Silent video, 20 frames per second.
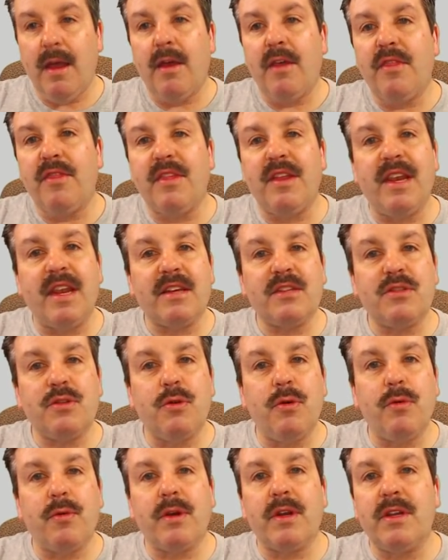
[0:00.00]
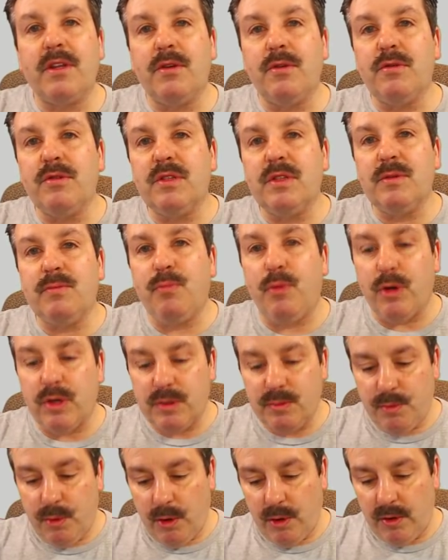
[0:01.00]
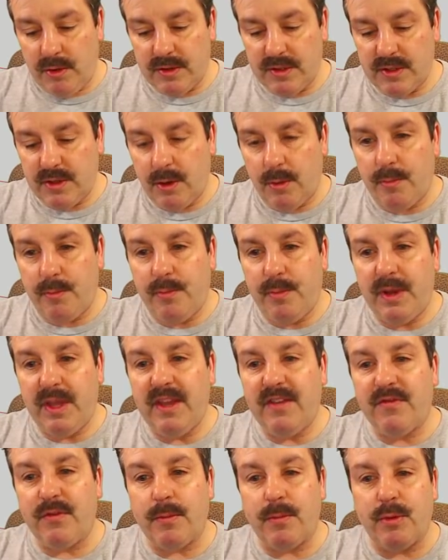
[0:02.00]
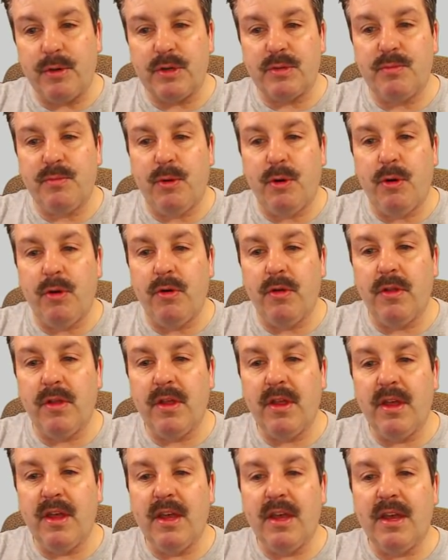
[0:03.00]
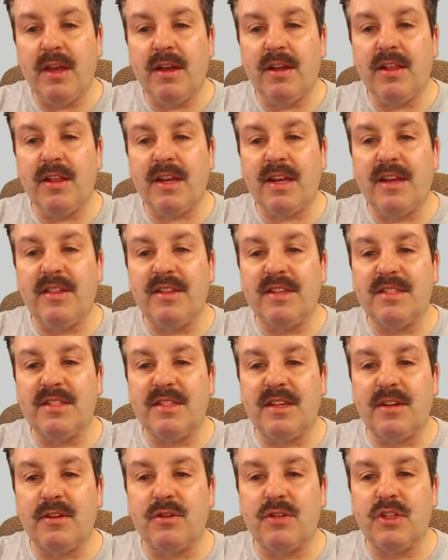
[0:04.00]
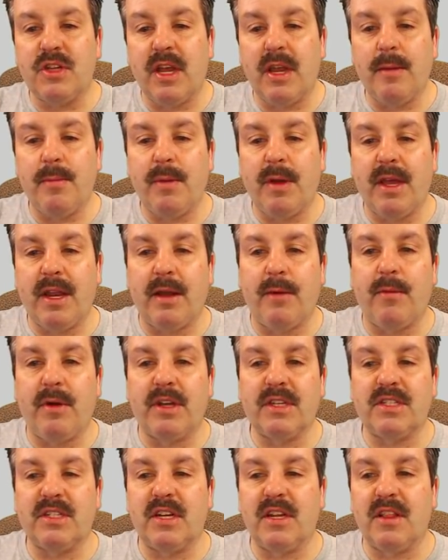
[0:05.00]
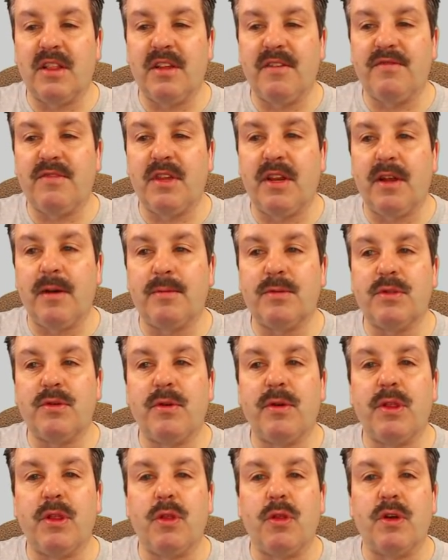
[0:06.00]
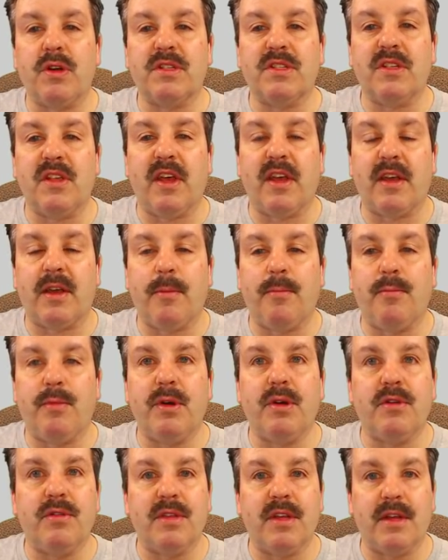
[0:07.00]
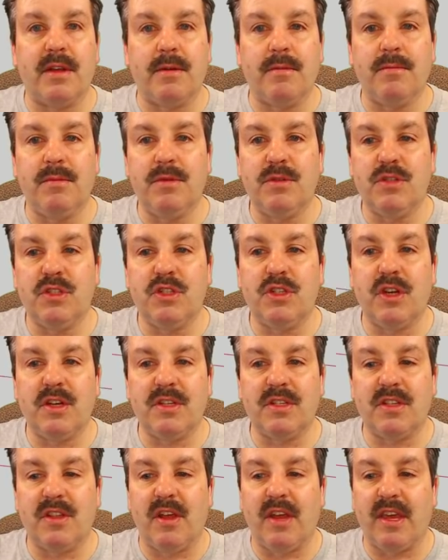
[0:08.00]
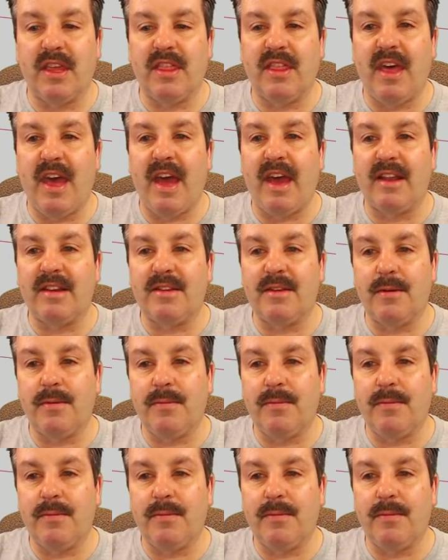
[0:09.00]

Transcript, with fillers: The next tool we're going to use is push pull. So P for push pull. Click on the center shape and I want you to lift it up so it looks like a building, just like that.